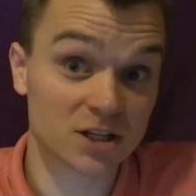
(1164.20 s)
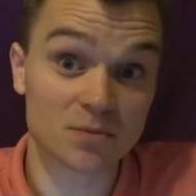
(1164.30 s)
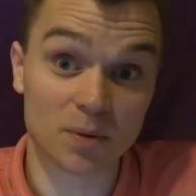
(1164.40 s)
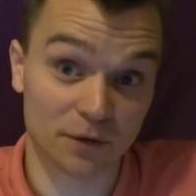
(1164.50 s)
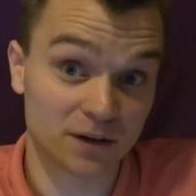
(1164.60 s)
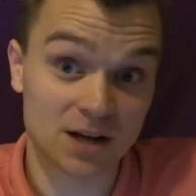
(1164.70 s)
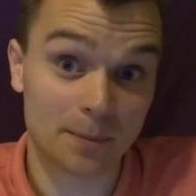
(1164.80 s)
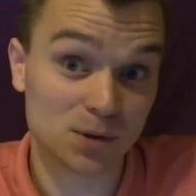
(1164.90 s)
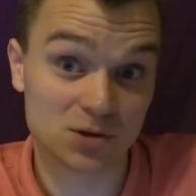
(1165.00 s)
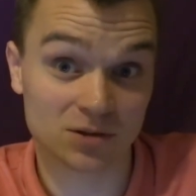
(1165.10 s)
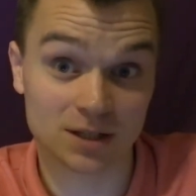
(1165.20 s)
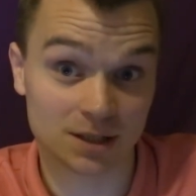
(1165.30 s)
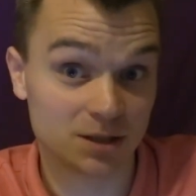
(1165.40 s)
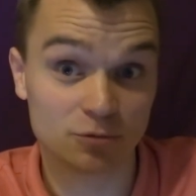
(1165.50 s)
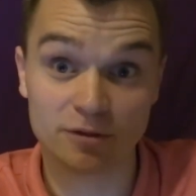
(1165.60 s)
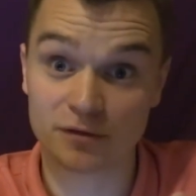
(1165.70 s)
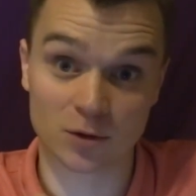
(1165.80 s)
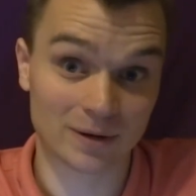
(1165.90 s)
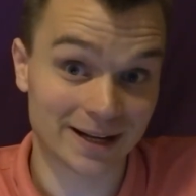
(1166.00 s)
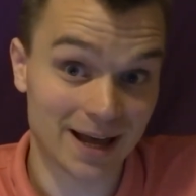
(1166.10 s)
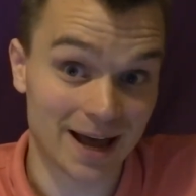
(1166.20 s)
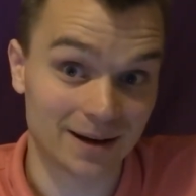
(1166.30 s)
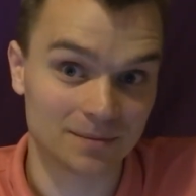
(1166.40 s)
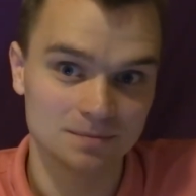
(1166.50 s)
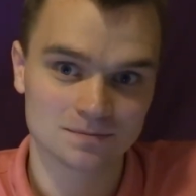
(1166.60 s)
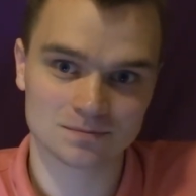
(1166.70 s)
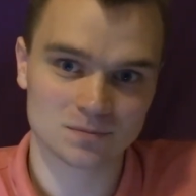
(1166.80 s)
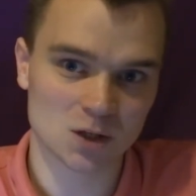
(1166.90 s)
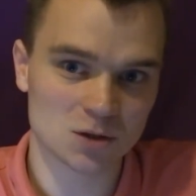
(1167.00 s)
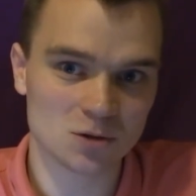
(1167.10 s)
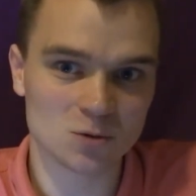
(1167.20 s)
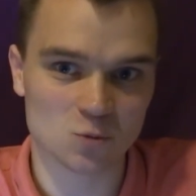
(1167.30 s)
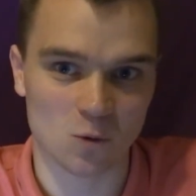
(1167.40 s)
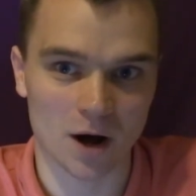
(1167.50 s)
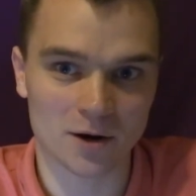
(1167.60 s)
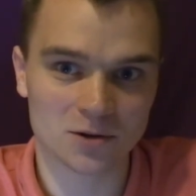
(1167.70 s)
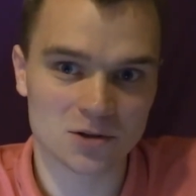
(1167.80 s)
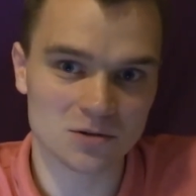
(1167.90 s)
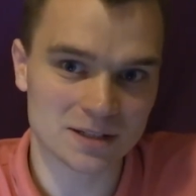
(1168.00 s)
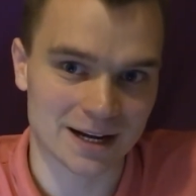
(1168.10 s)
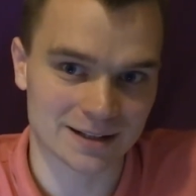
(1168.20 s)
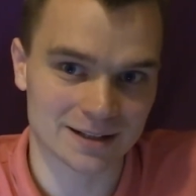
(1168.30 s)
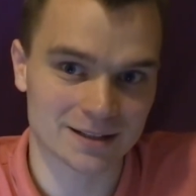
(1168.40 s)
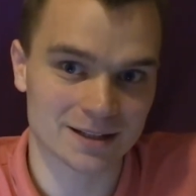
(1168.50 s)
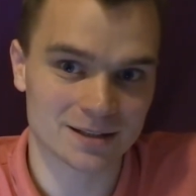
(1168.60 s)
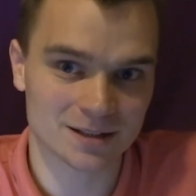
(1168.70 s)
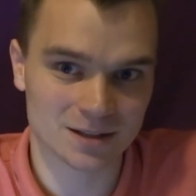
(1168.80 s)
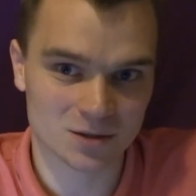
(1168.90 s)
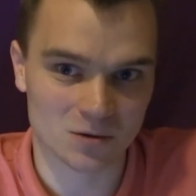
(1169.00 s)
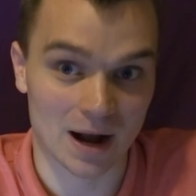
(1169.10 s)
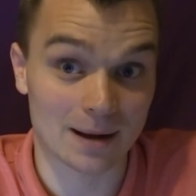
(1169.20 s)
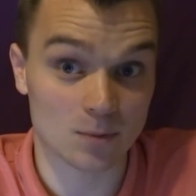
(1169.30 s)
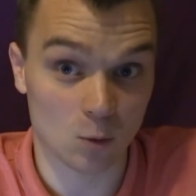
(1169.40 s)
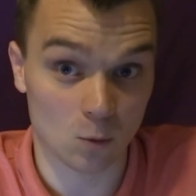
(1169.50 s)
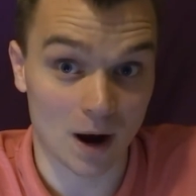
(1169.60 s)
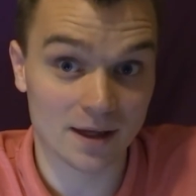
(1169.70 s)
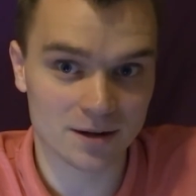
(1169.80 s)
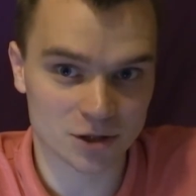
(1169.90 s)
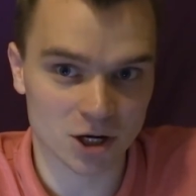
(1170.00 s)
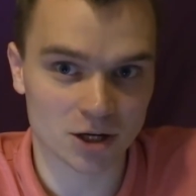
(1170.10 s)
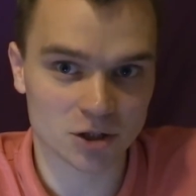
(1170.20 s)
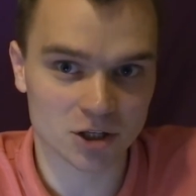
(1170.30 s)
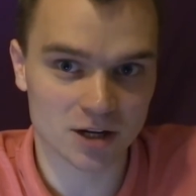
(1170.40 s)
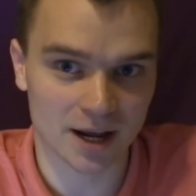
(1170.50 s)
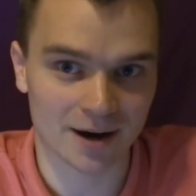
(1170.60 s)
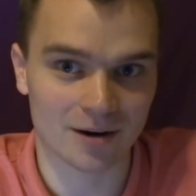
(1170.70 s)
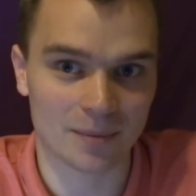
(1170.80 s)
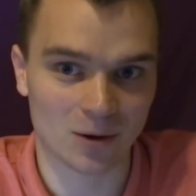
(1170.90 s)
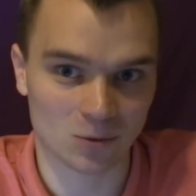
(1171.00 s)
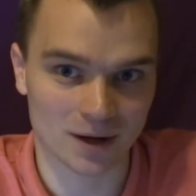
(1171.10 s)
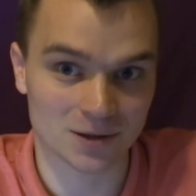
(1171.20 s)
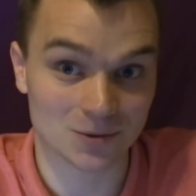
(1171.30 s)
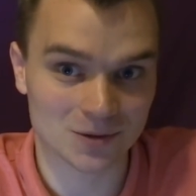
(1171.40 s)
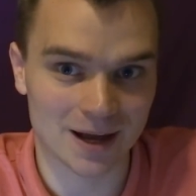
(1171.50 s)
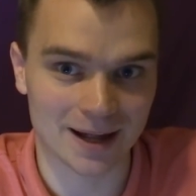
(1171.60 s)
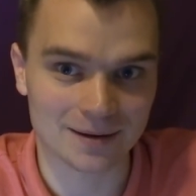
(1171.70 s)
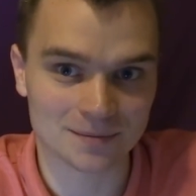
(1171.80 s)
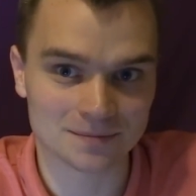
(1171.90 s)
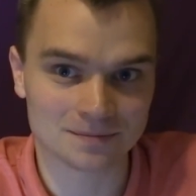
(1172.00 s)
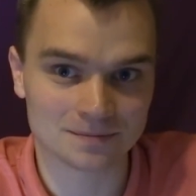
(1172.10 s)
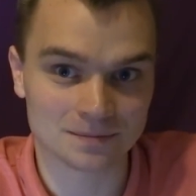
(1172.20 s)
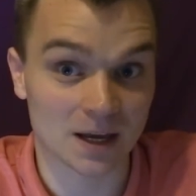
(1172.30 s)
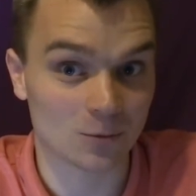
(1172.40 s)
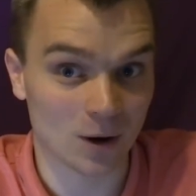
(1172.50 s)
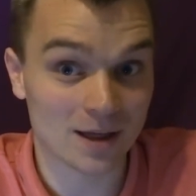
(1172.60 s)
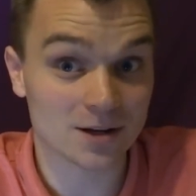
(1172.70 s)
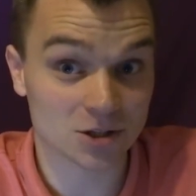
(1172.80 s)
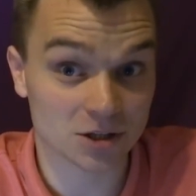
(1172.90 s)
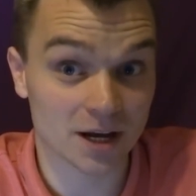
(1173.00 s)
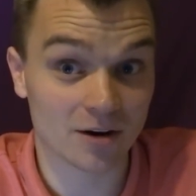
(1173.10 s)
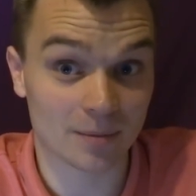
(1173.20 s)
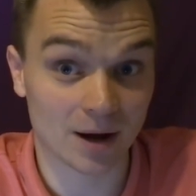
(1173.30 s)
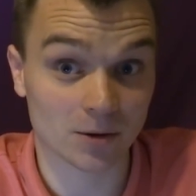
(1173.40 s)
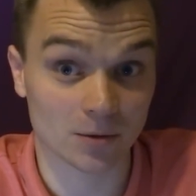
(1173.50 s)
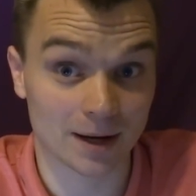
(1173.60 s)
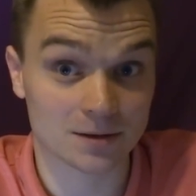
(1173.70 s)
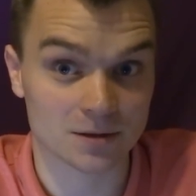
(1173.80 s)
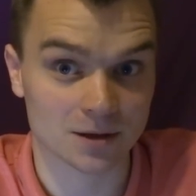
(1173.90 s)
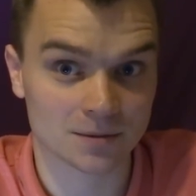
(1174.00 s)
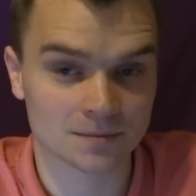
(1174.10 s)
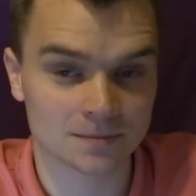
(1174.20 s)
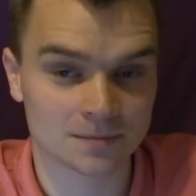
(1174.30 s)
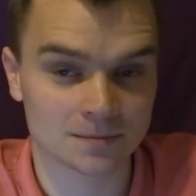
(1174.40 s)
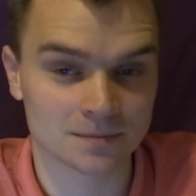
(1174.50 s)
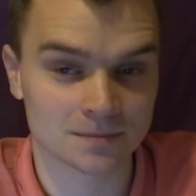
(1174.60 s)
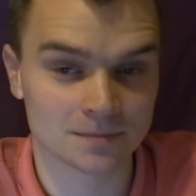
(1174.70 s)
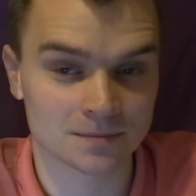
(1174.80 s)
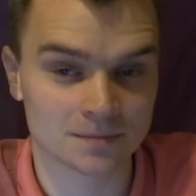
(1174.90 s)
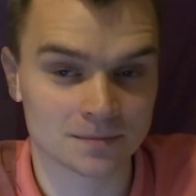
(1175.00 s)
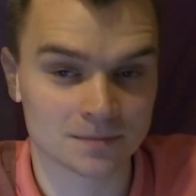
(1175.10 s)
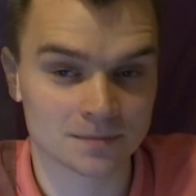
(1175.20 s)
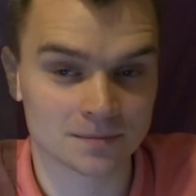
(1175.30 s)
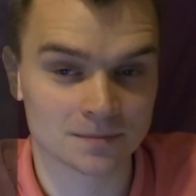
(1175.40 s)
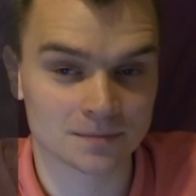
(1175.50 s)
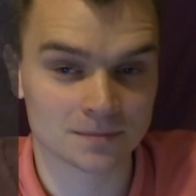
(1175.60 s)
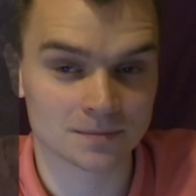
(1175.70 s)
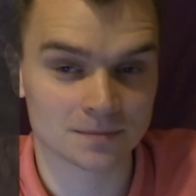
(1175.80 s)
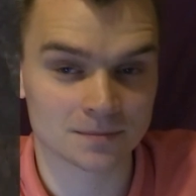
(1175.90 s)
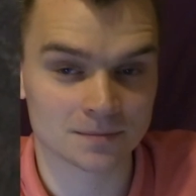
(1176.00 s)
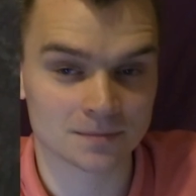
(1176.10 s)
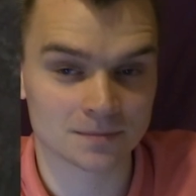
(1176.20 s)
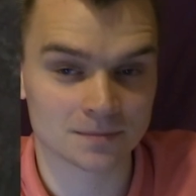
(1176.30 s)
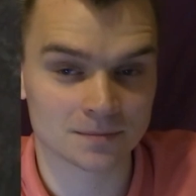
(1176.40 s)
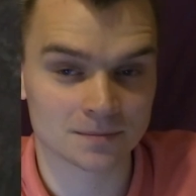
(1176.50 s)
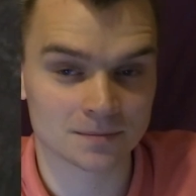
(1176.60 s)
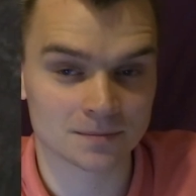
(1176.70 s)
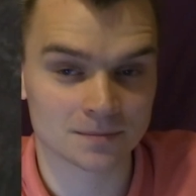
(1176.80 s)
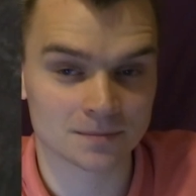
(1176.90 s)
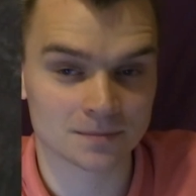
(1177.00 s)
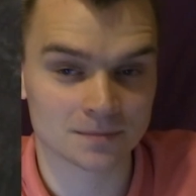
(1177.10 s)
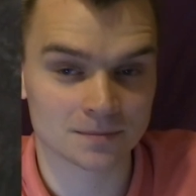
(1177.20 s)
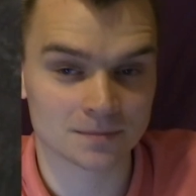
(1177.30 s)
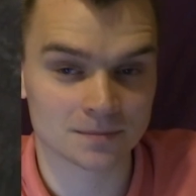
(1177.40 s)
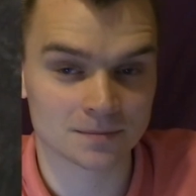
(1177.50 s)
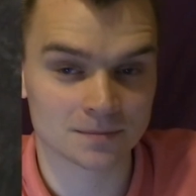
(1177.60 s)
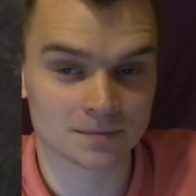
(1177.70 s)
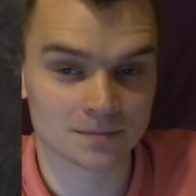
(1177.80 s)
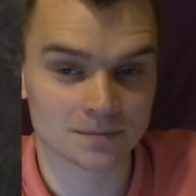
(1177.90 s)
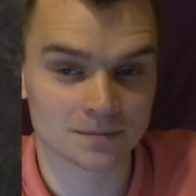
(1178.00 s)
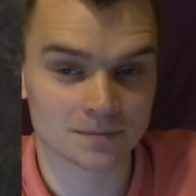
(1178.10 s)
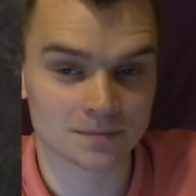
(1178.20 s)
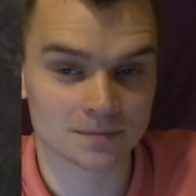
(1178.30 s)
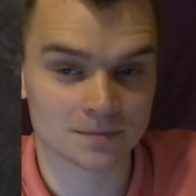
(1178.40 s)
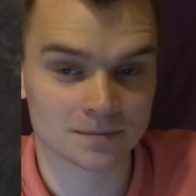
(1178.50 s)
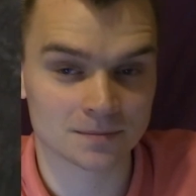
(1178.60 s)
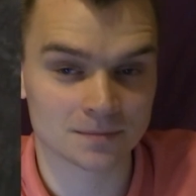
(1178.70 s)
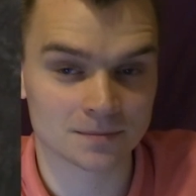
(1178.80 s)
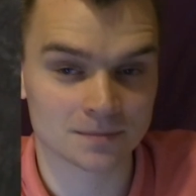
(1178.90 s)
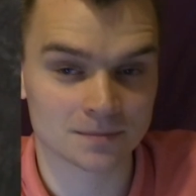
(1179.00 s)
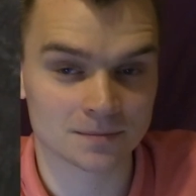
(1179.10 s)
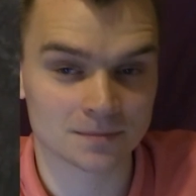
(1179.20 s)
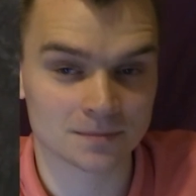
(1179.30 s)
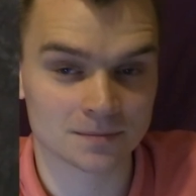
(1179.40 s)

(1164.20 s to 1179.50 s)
is a perfect opportunity to review it again. Just use 1 or 2 sentences to describe why the judge should care about what you said, and why they should care about your answer. Initial concerns about the blockade ratcheting up tensions between Qatar and Saudi